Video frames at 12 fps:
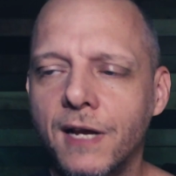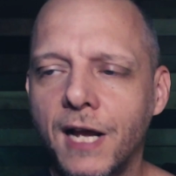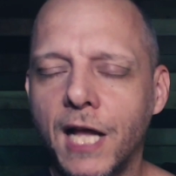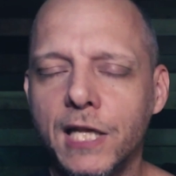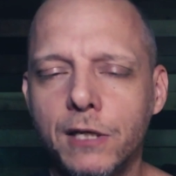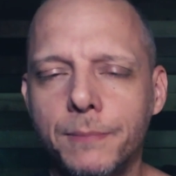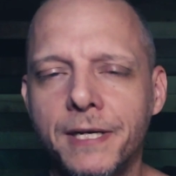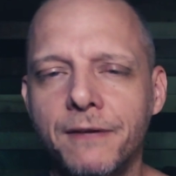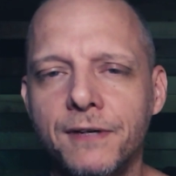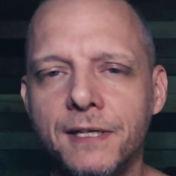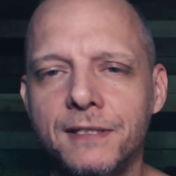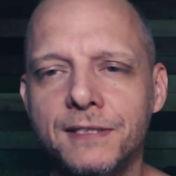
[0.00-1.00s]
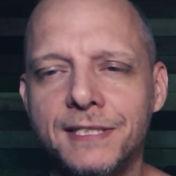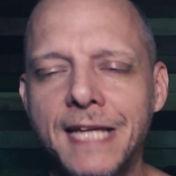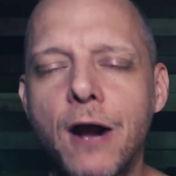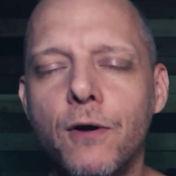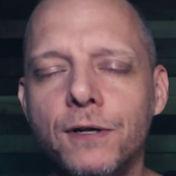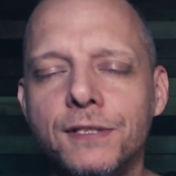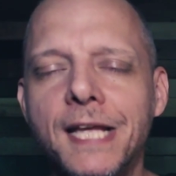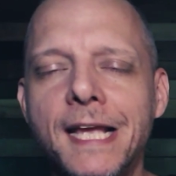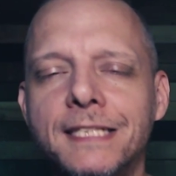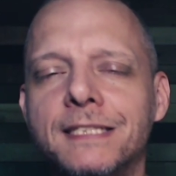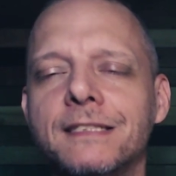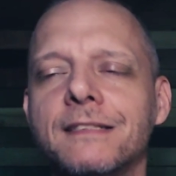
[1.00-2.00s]
little bit of a sour
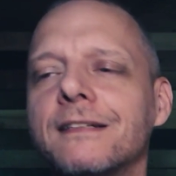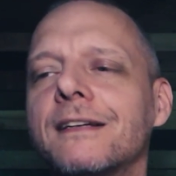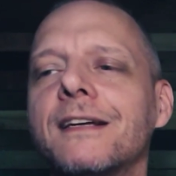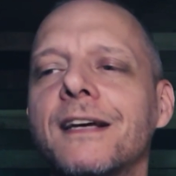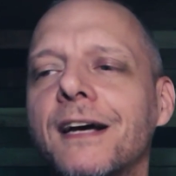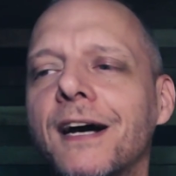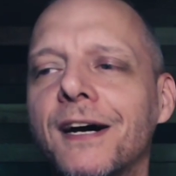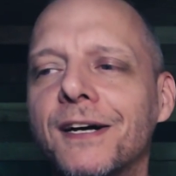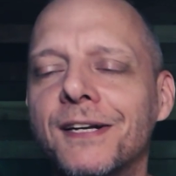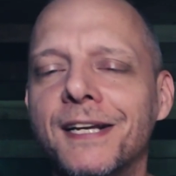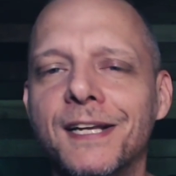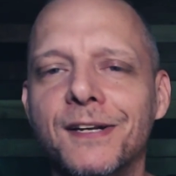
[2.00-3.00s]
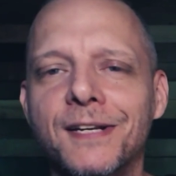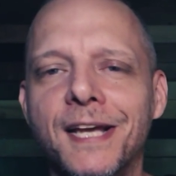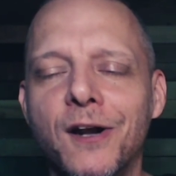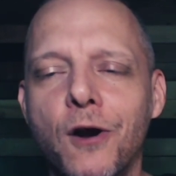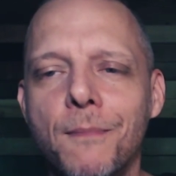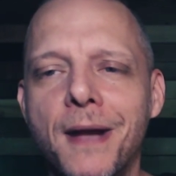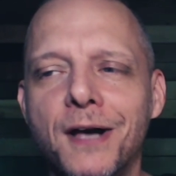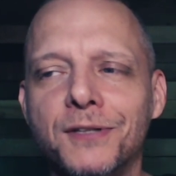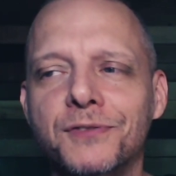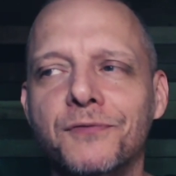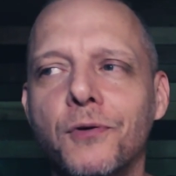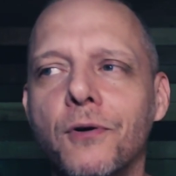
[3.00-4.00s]
taste in our mouths
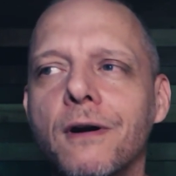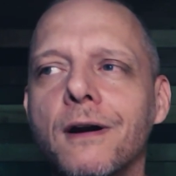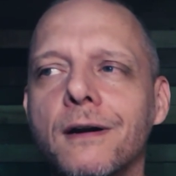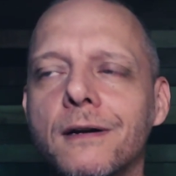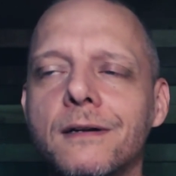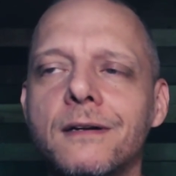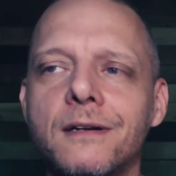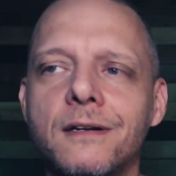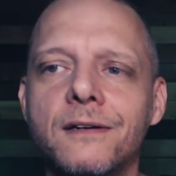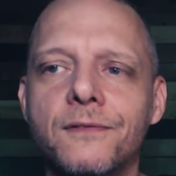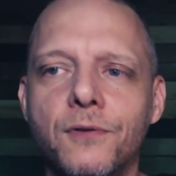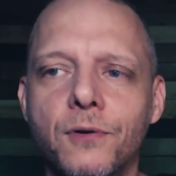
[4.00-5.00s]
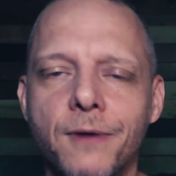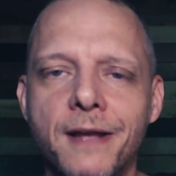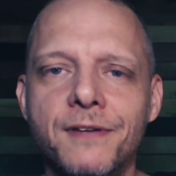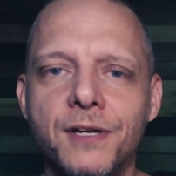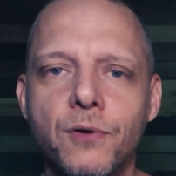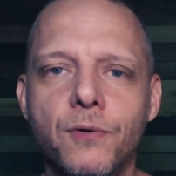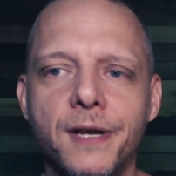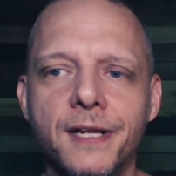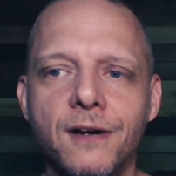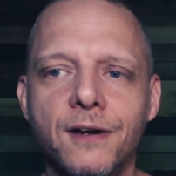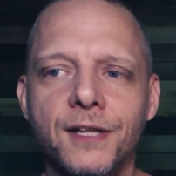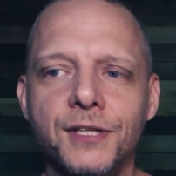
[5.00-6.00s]
for Ravencoin
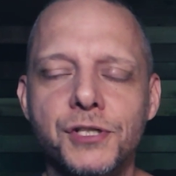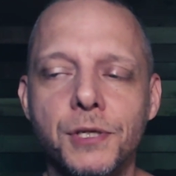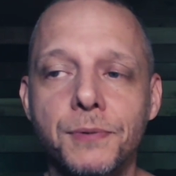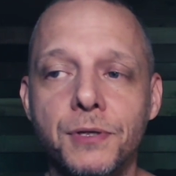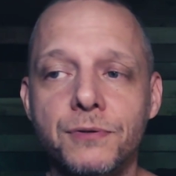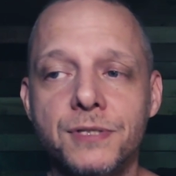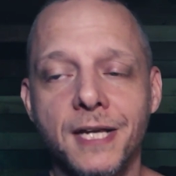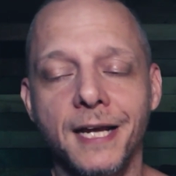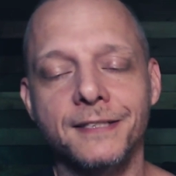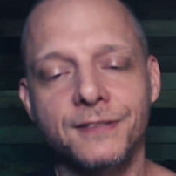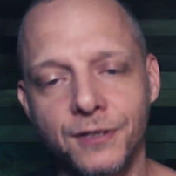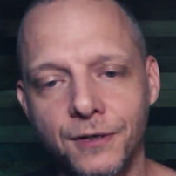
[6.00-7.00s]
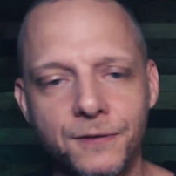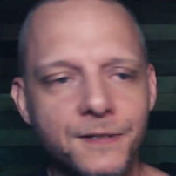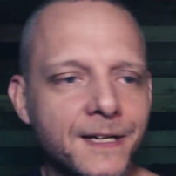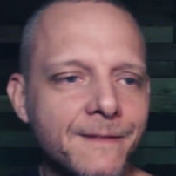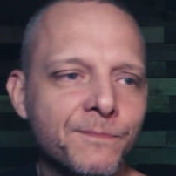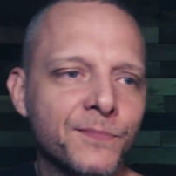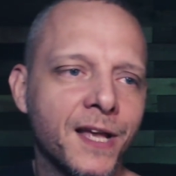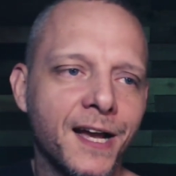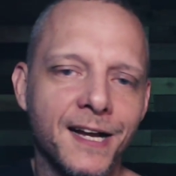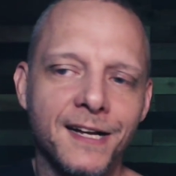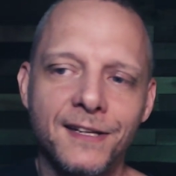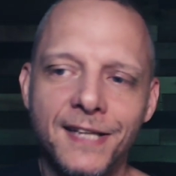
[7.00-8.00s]
on the GPU side. So
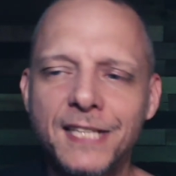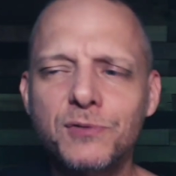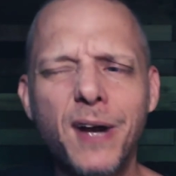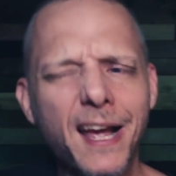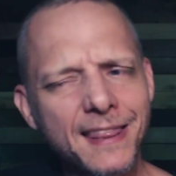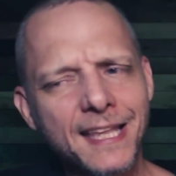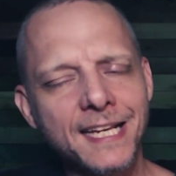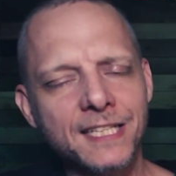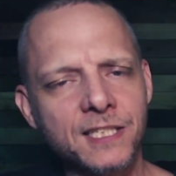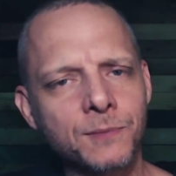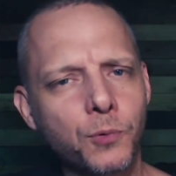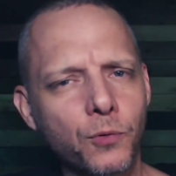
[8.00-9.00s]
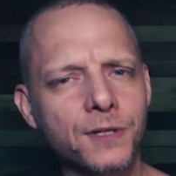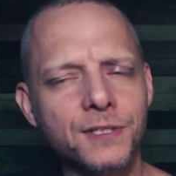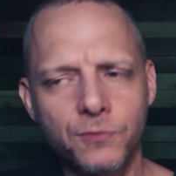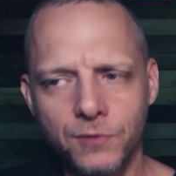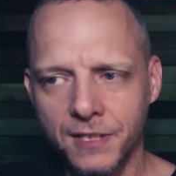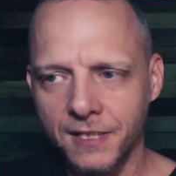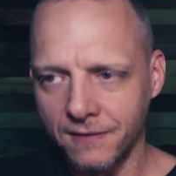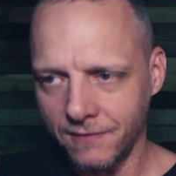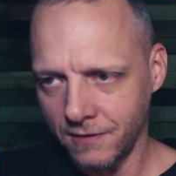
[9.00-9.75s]
that's why I think it's important to really